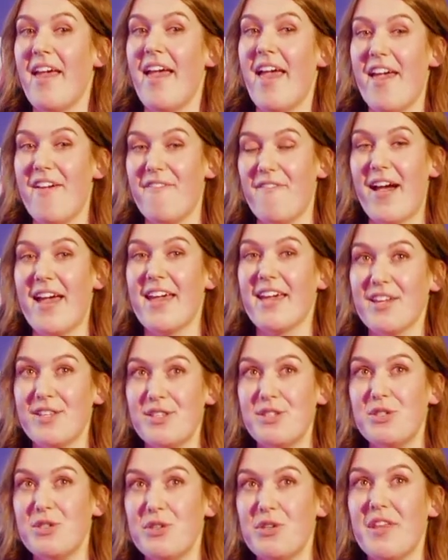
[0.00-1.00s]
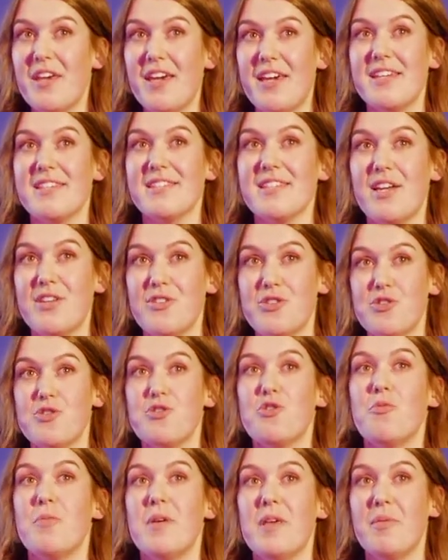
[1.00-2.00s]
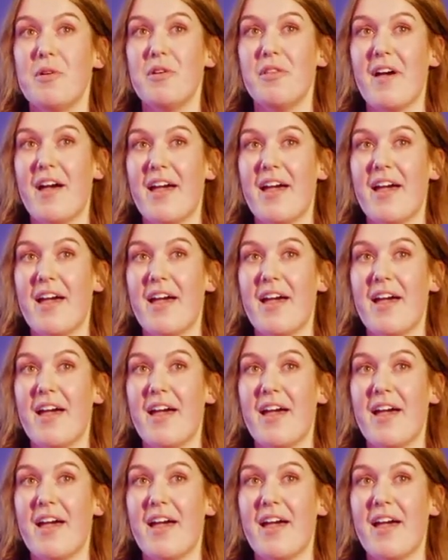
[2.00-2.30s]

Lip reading: if I can do this and show people that